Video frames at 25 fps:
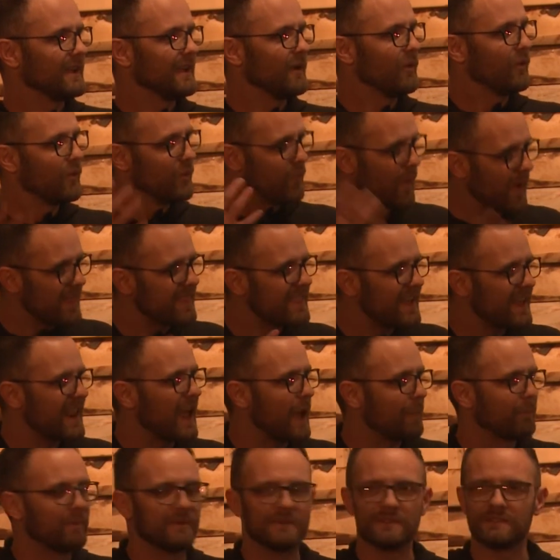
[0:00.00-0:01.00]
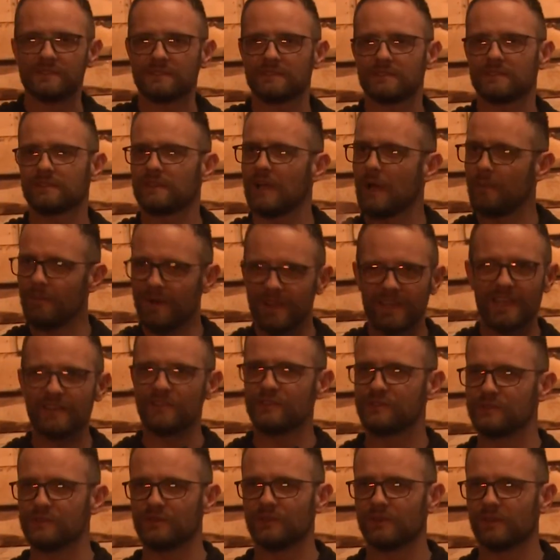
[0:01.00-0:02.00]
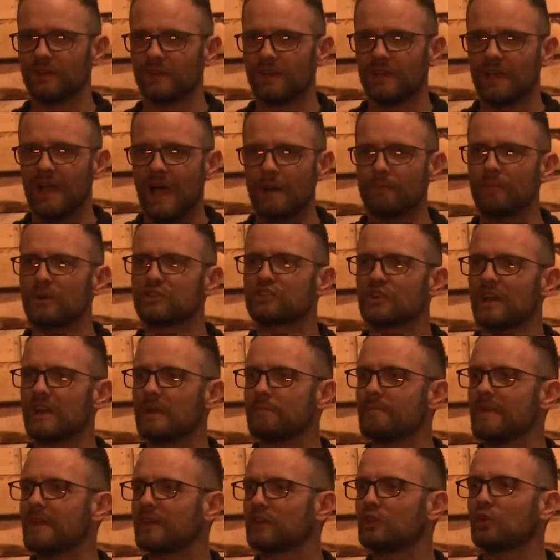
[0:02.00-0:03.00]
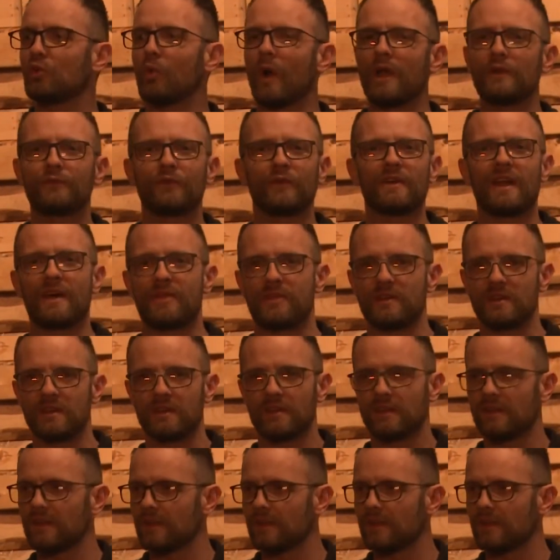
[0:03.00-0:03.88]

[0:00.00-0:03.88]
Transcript: When that happens, I'm going to give it to you. I'm not trying to make you wait for nothing.